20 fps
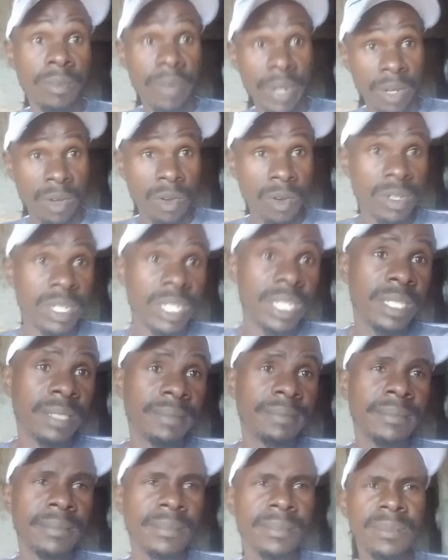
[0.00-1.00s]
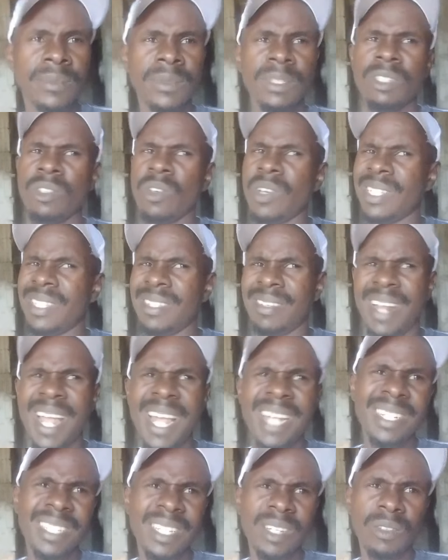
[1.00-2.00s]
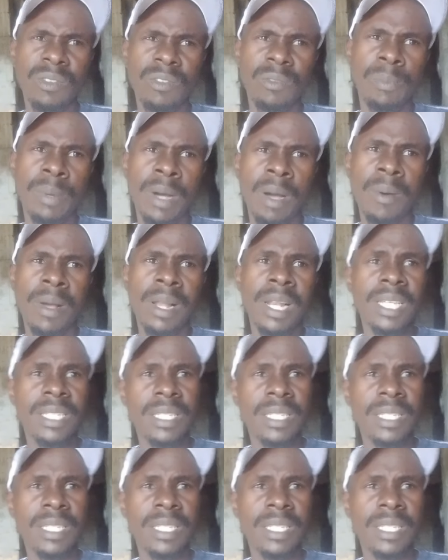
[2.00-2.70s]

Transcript: recording, so it runs out of power.